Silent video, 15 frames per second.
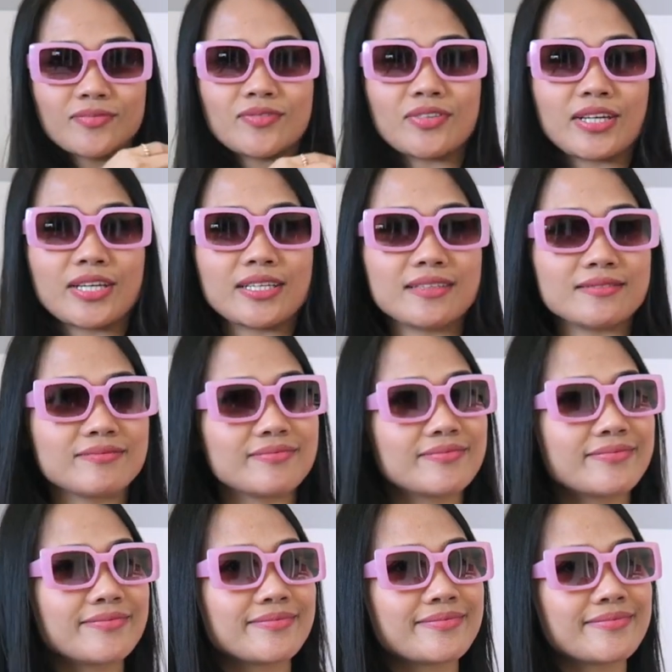right?
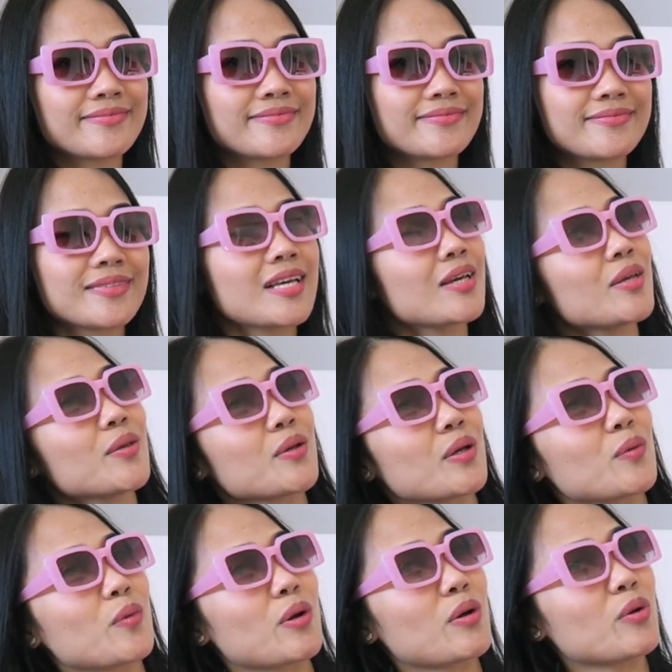You
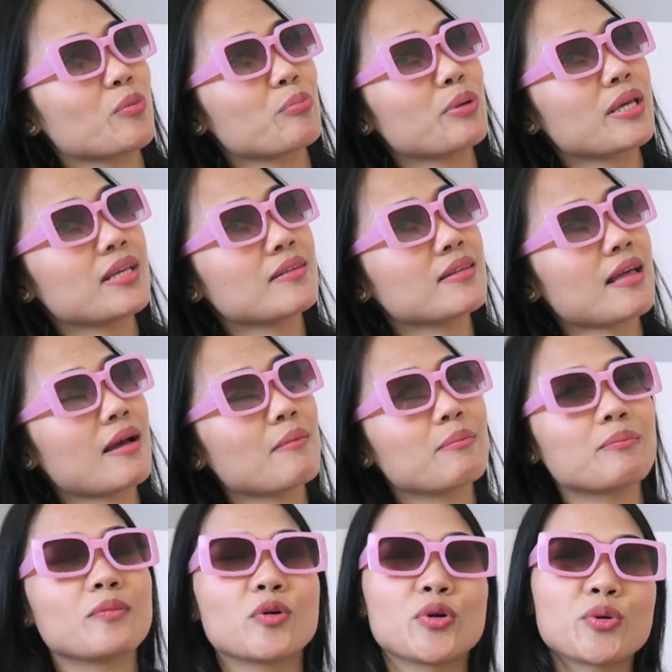can wear your pink top
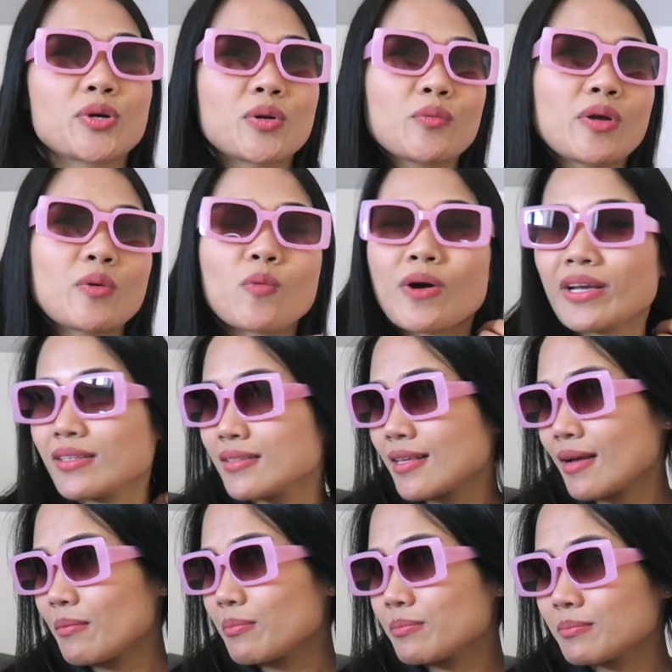or you can wear white
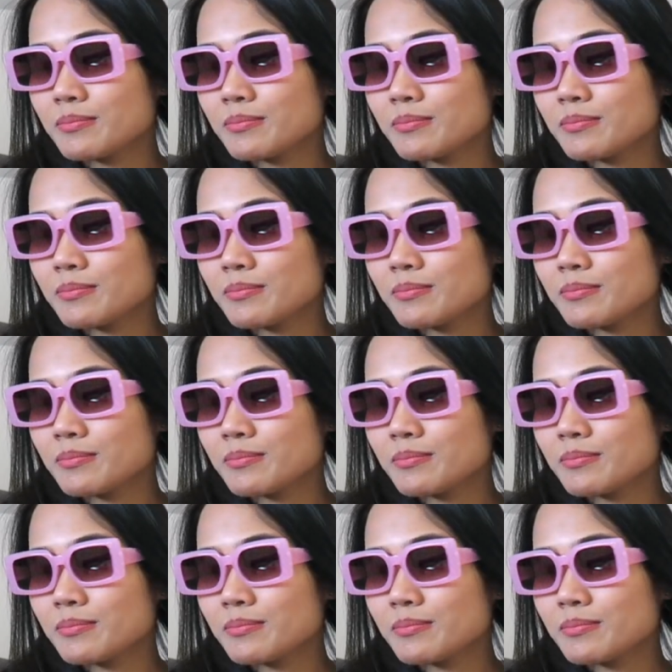top.